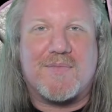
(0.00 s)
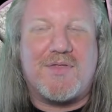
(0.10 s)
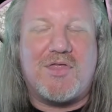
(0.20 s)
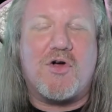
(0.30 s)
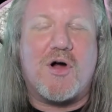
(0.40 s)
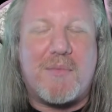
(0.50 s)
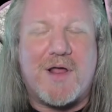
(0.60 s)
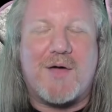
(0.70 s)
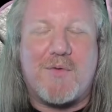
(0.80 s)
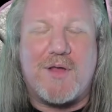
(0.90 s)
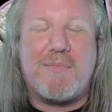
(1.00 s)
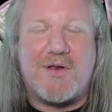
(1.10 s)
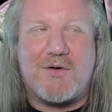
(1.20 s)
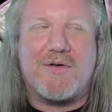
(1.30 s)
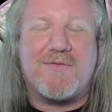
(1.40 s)
I wouldn't
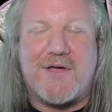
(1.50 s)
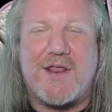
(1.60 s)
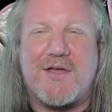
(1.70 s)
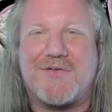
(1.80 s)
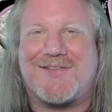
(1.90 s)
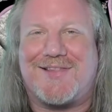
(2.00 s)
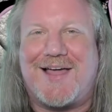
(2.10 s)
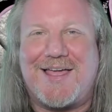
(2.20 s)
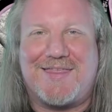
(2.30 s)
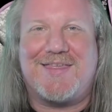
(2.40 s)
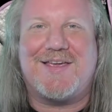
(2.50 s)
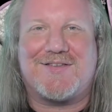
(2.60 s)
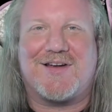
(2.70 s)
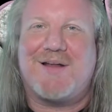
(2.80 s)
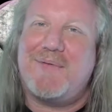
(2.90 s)
be doing videos like
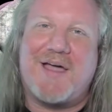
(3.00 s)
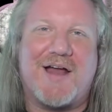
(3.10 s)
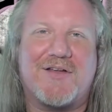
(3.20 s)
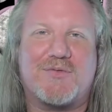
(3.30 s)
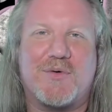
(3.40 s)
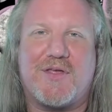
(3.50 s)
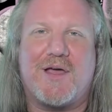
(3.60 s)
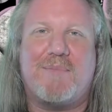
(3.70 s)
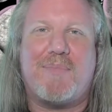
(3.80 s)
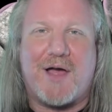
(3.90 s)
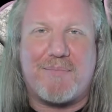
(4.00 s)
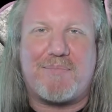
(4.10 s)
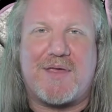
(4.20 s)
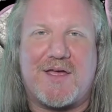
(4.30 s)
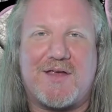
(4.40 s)
this, I'm going to be honest with you, but
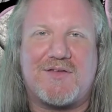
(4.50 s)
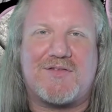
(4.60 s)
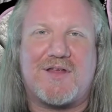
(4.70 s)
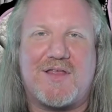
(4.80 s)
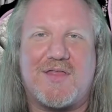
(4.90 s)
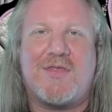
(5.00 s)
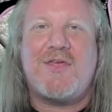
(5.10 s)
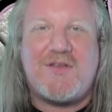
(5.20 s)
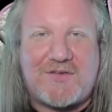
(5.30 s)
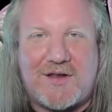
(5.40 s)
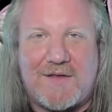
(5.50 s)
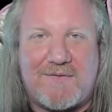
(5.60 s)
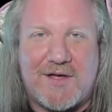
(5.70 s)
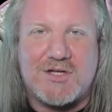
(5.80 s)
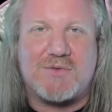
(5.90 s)
because this
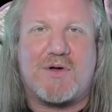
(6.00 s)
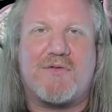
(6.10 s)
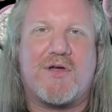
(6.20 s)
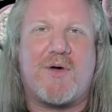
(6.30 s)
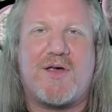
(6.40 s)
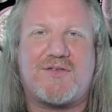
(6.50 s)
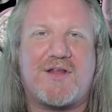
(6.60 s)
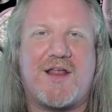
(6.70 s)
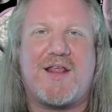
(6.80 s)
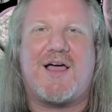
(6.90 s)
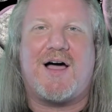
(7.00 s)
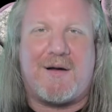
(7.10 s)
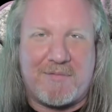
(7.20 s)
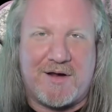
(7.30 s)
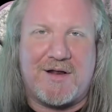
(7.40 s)
individual requested it,
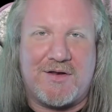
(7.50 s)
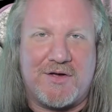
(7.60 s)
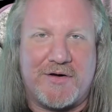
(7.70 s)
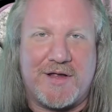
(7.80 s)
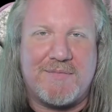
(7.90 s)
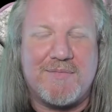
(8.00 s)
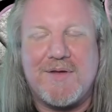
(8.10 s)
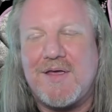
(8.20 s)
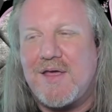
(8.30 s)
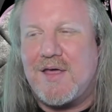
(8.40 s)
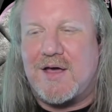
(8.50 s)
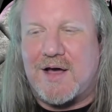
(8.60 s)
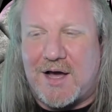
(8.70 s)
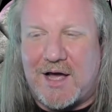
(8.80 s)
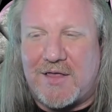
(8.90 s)
I'm going to do
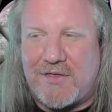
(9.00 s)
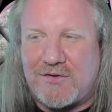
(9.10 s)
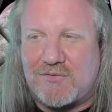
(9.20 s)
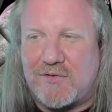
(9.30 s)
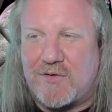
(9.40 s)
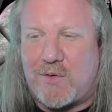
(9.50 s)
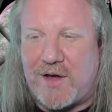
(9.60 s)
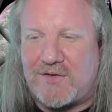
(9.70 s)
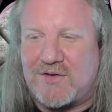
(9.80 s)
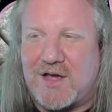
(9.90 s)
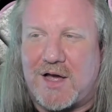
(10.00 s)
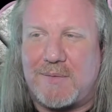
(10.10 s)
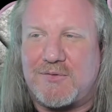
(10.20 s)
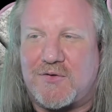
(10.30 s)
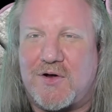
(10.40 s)
it. This request
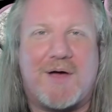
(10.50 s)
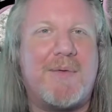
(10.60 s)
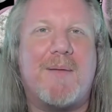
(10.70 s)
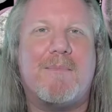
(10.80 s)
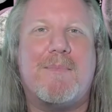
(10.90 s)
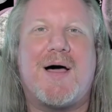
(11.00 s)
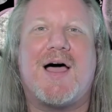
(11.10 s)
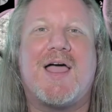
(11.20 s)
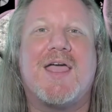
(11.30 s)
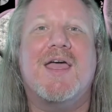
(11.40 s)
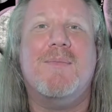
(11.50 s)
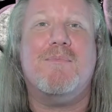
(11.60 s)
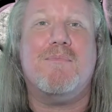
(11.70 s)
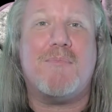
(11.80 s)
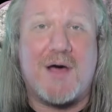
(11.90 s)
comes from my
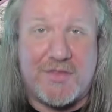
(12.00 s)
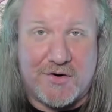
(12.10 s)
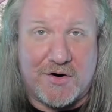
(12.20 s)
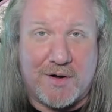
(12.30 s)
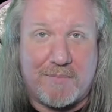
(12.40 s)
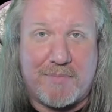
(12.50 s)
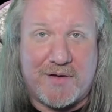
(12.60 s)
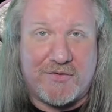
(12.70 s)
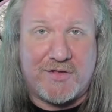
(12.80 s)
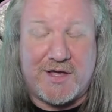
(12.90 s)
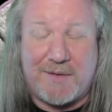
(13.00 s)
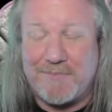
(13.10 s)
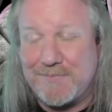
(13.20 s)
mother, Beverly.